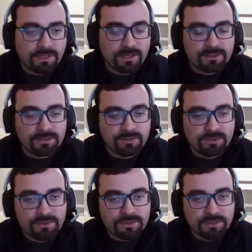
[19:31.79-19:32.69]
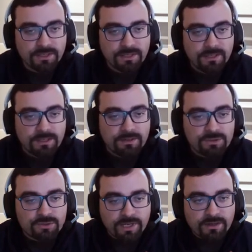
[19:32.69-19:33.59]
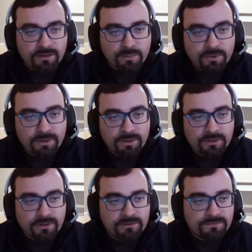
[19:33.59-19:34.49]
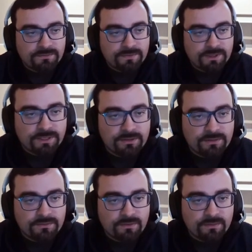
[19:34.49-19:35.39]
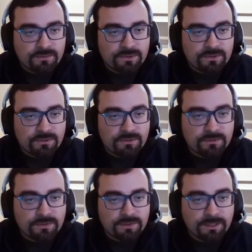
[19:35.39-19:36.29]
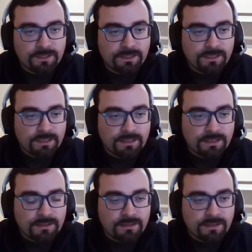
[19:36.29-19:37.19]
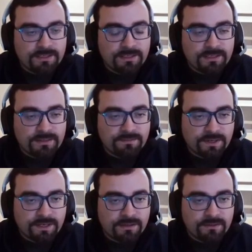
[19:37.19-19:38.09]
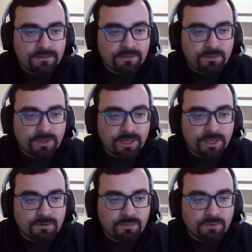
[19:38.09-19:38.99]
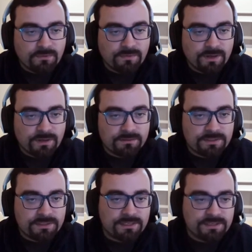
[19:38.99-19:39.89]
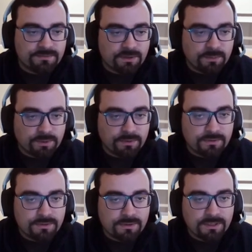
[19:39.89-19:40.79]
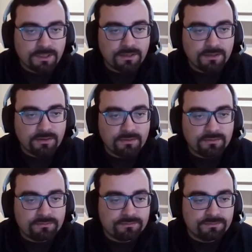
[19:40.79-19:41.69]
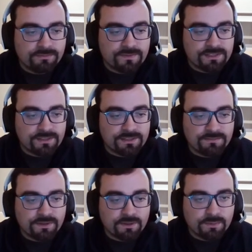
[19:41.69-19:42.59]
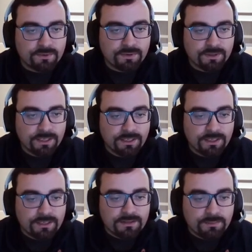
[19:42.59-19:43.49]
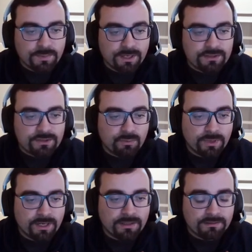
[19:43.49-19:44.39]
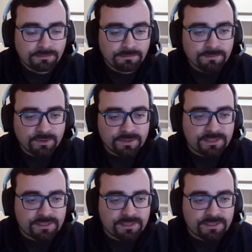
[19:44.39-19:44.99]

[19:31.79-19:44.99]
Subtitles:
can actually use the tracker part of Uniform to identify your behavioral profile, in this case developer, go visit a developer page, go back you can